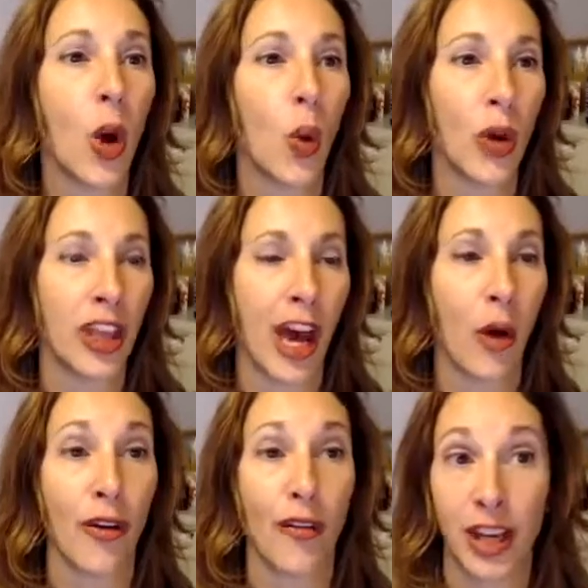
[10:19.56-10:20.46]
with
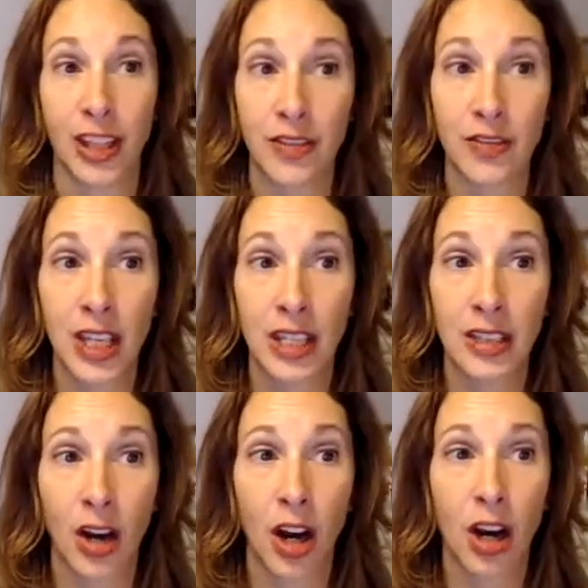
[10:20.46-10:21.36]
how effective these
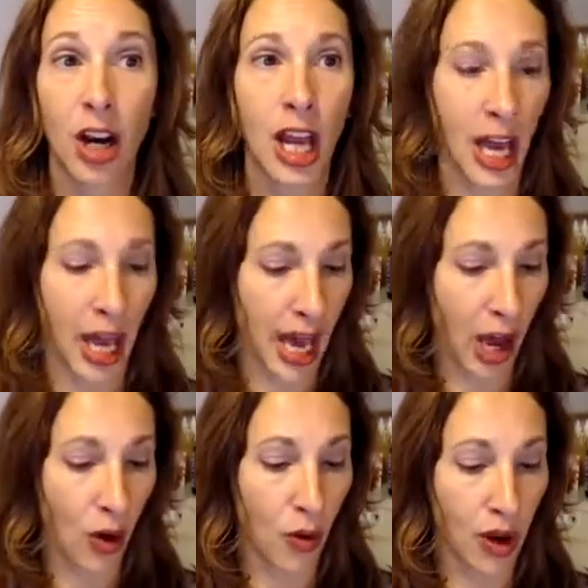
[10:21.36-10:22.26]
are,
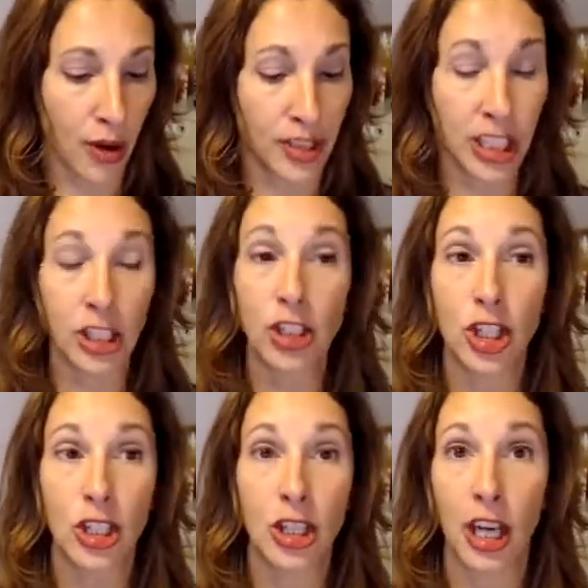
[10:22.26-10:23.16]
how
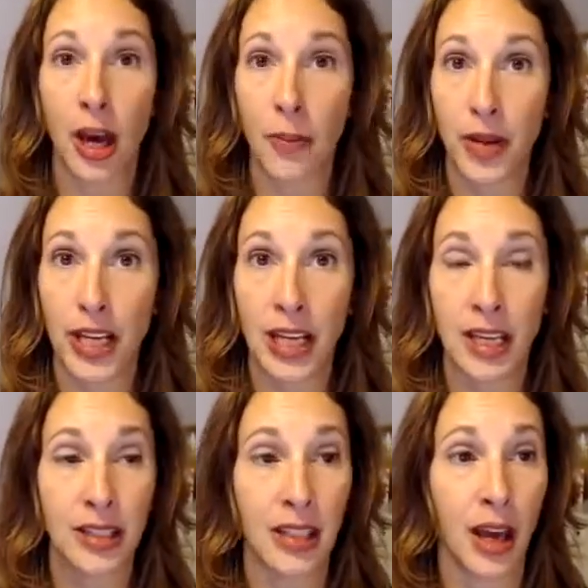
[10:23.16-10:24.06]
diligent the company
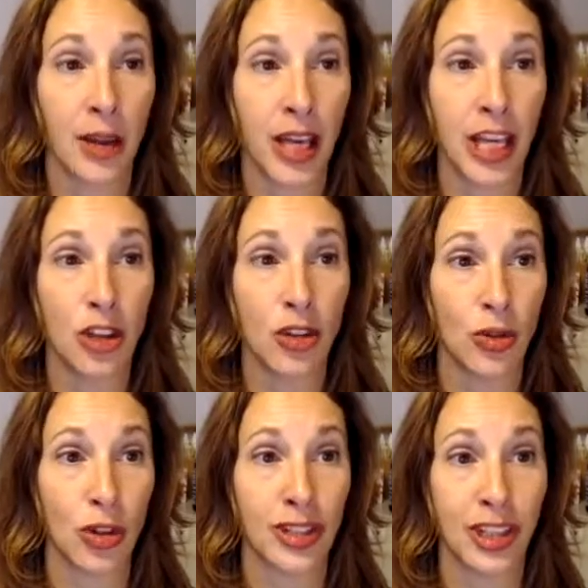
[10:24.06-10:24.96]
is on making
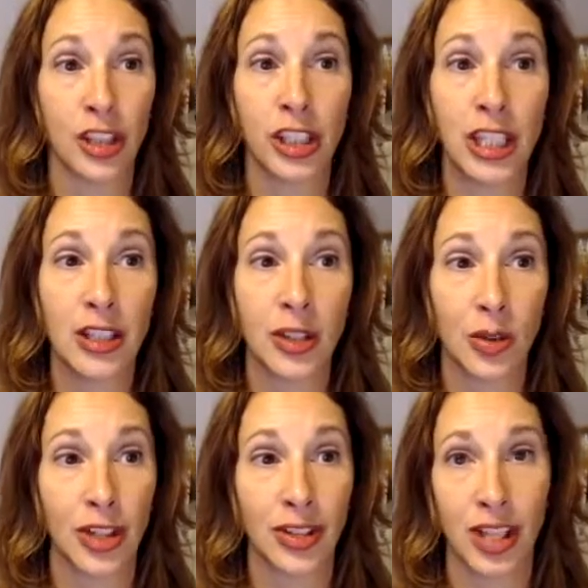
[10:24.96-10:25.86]
sure it's a clean
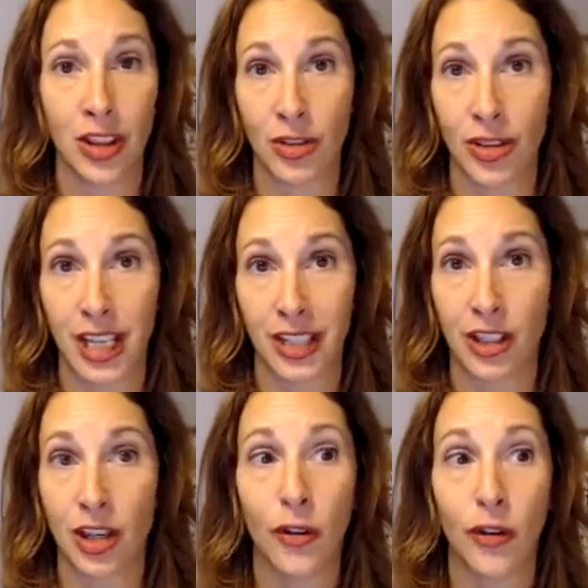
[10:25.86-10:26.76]
source, that they're
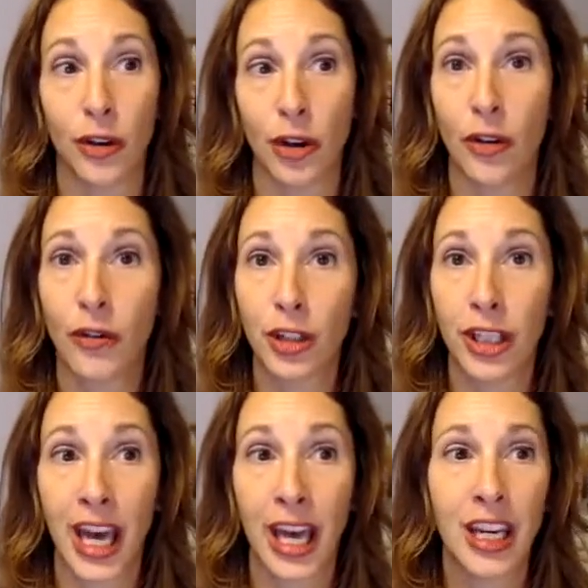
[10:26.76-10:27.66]
tested over and over
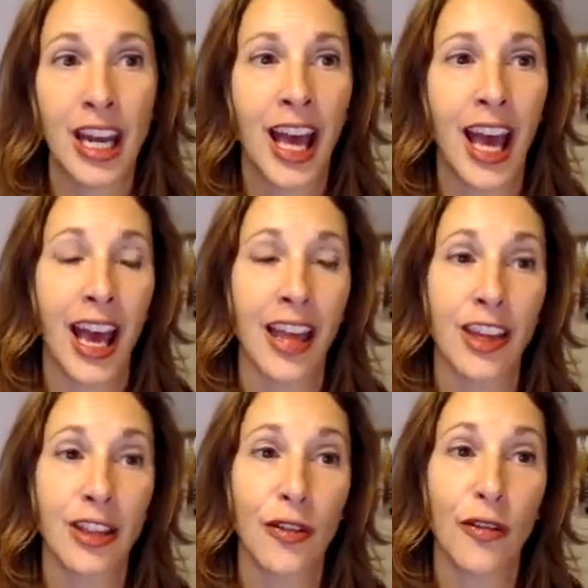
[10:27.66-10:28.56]
again, and
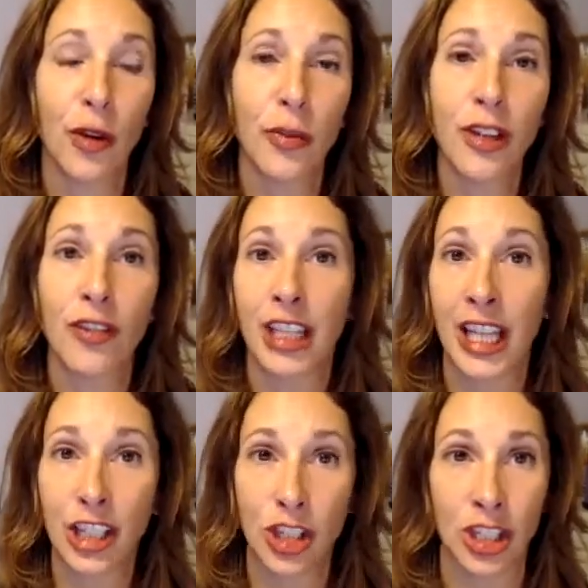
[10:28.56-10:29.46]
that they're forming
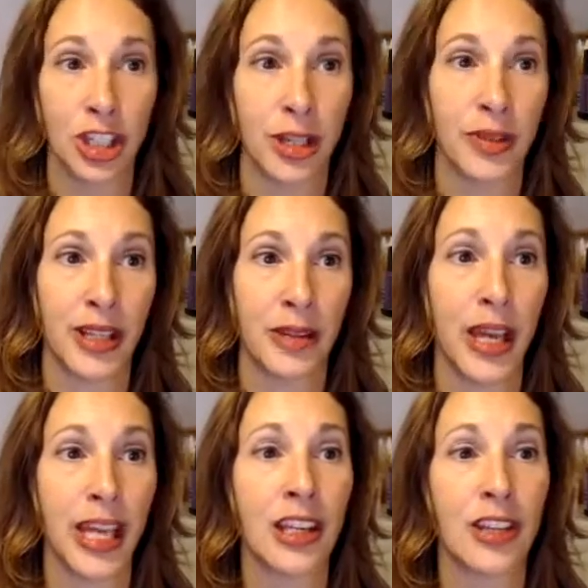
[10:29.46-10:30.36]
relationships and
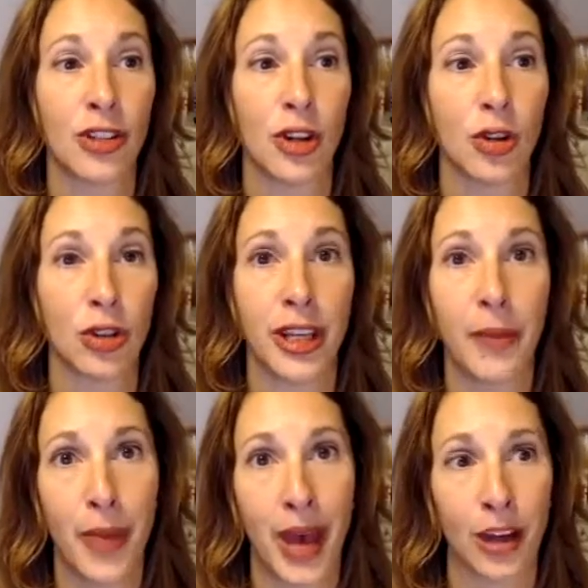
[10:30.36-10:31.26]
making a social
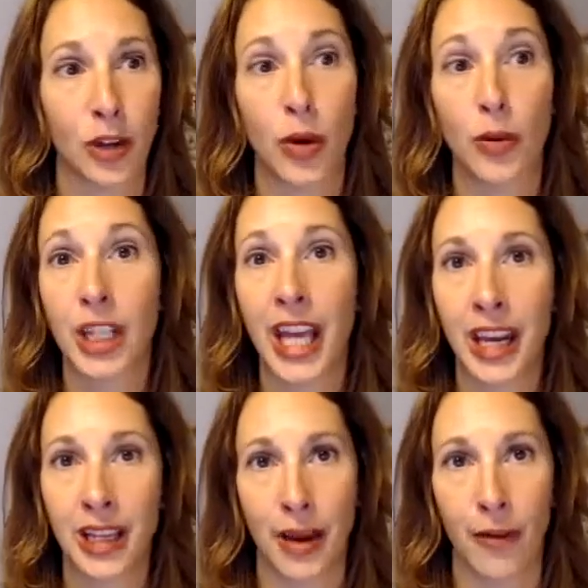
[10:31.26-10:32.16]
impact where we're
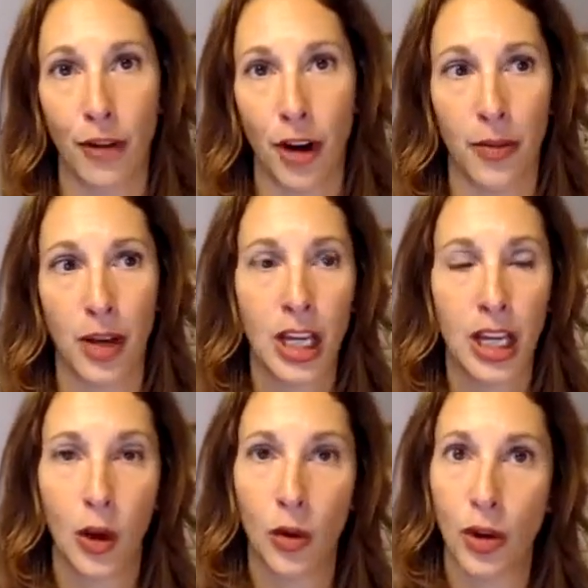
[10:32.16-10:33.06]
getting them from.
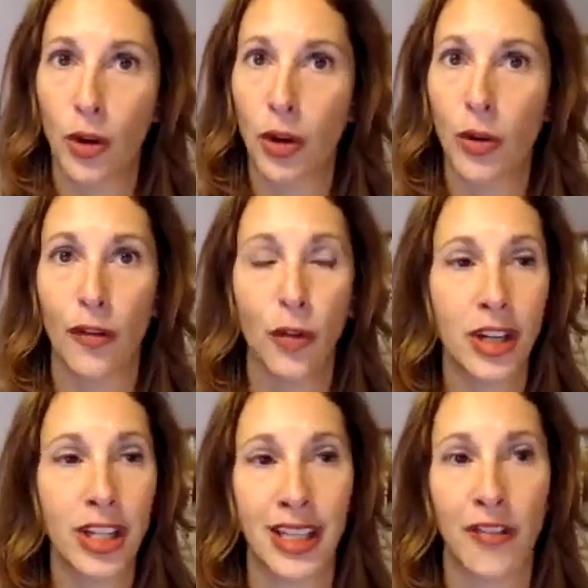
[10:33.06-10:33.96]
We work with
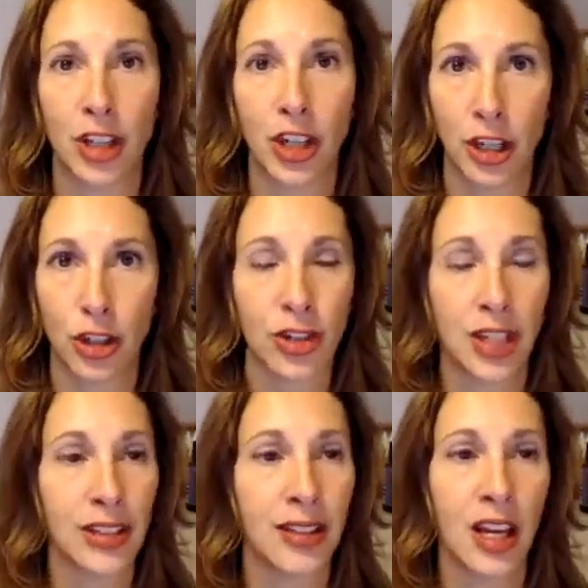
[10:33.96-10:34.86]
47
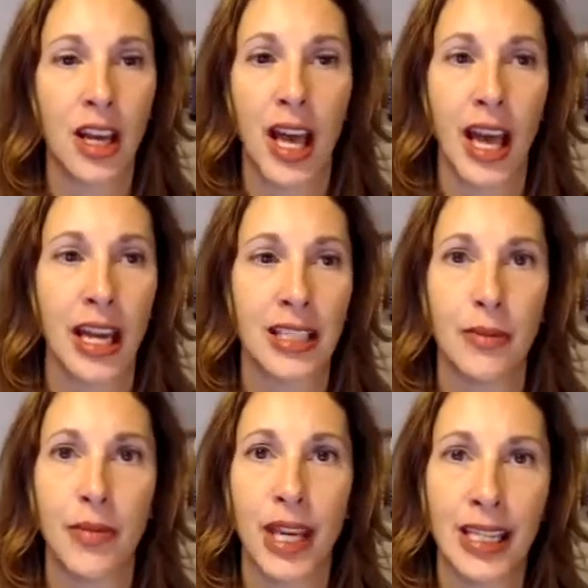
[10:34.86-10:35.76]
countries, and it's
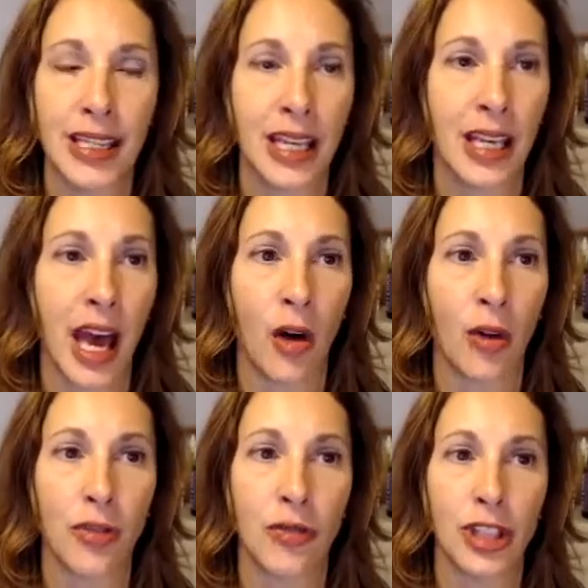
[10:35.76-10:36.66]
amazing how
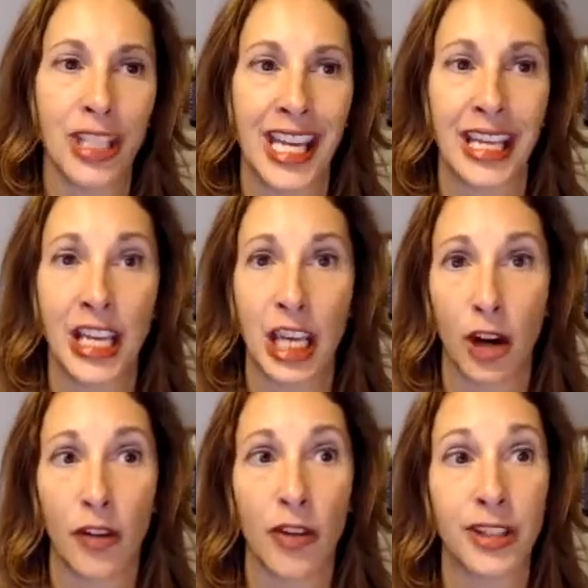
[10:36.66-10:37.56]
they're really taking
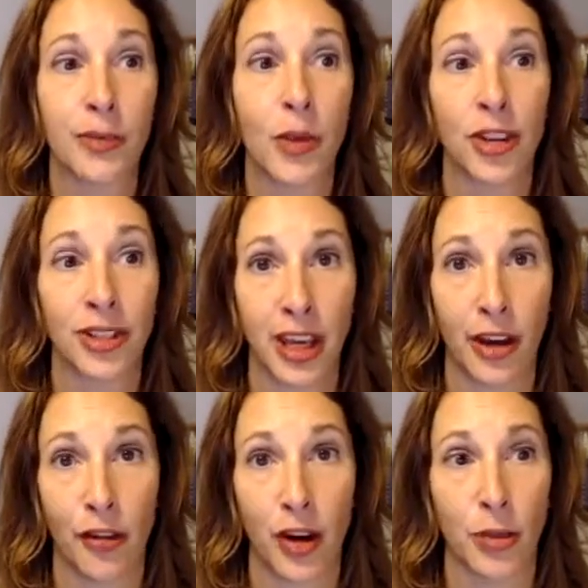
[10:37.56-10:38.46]
care of the small
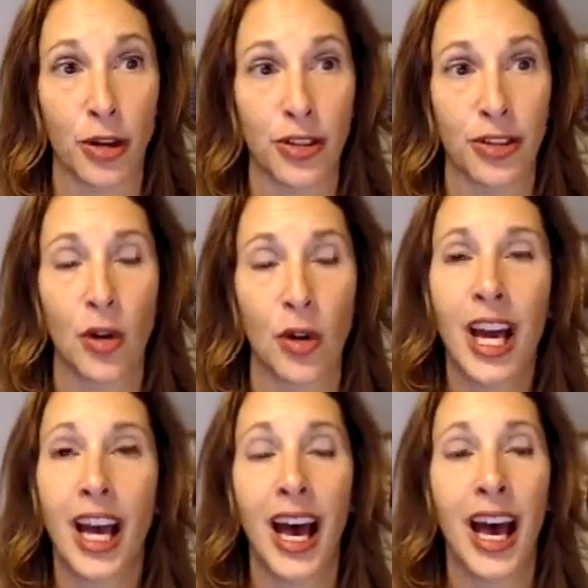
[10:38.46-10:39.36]
scale farmers. So
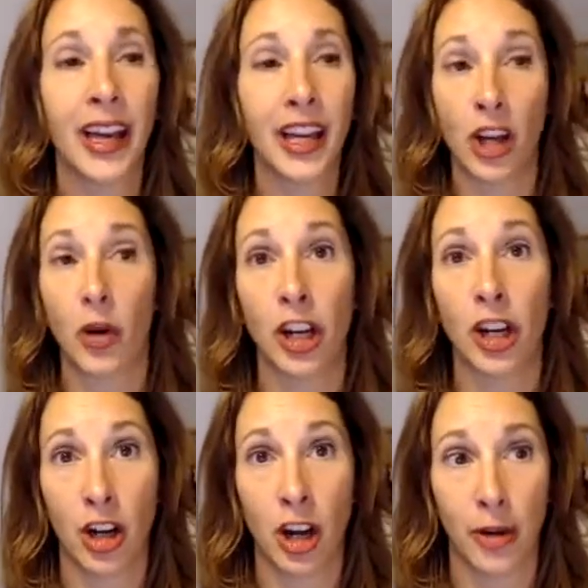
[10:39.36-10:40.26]
I could go on
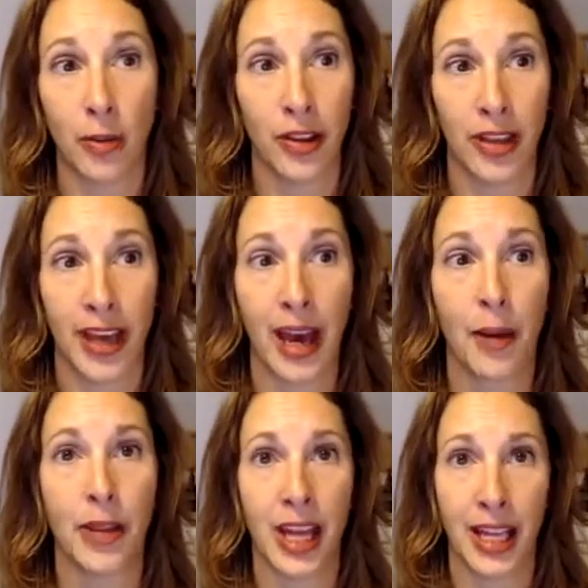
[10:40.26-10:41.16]
and on about that,
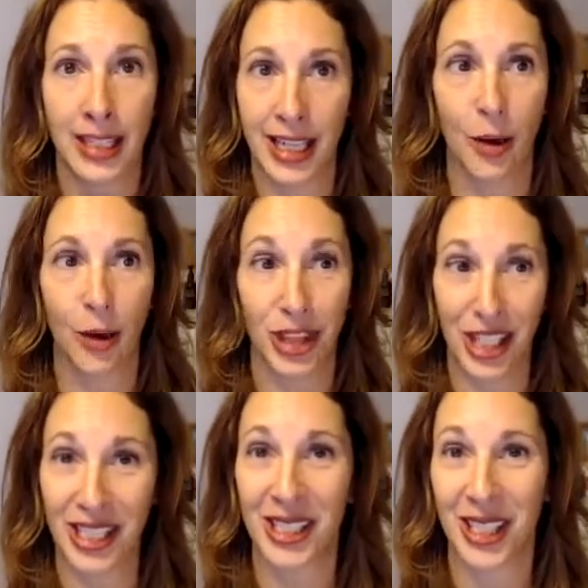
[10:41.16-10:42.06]
but that's not what
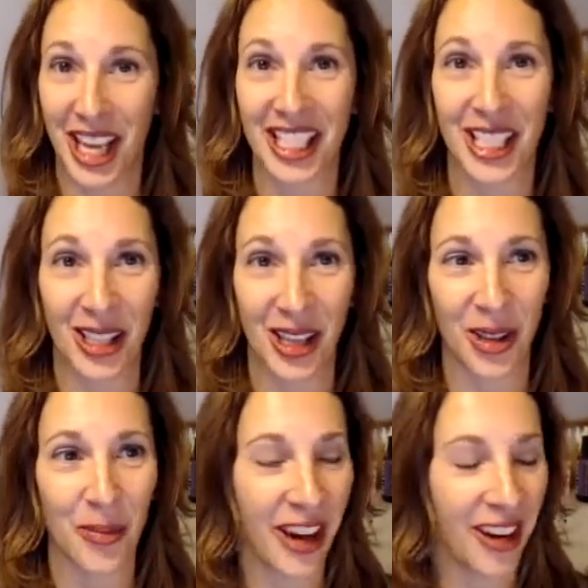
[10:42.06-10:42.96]
this class is all
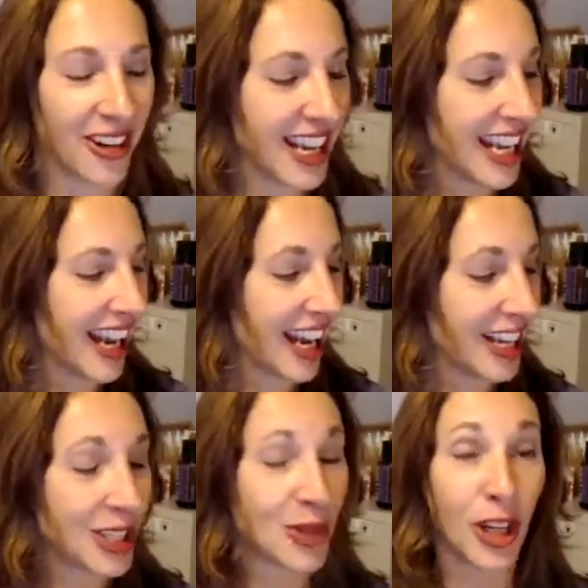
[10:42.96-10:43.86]
about. I
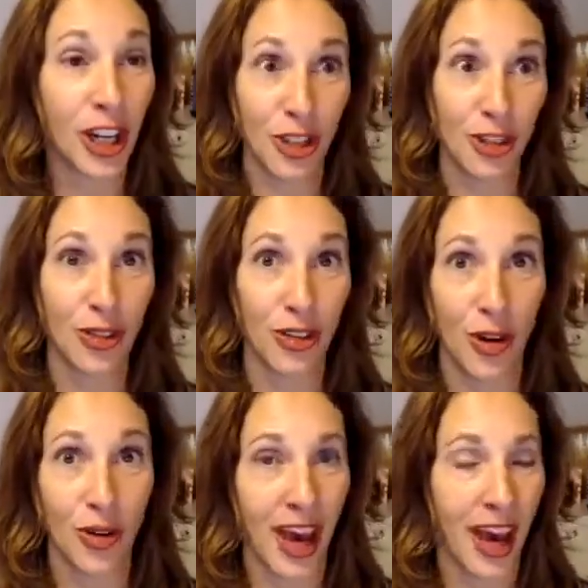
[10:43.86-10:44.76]
just wanted you to
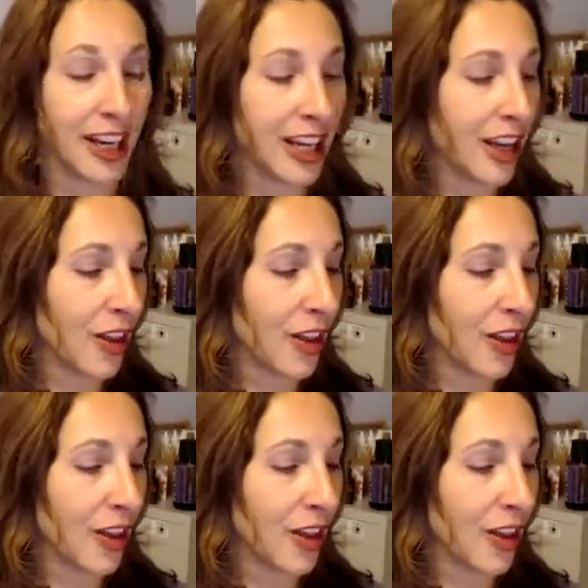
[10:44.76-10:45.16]
know that.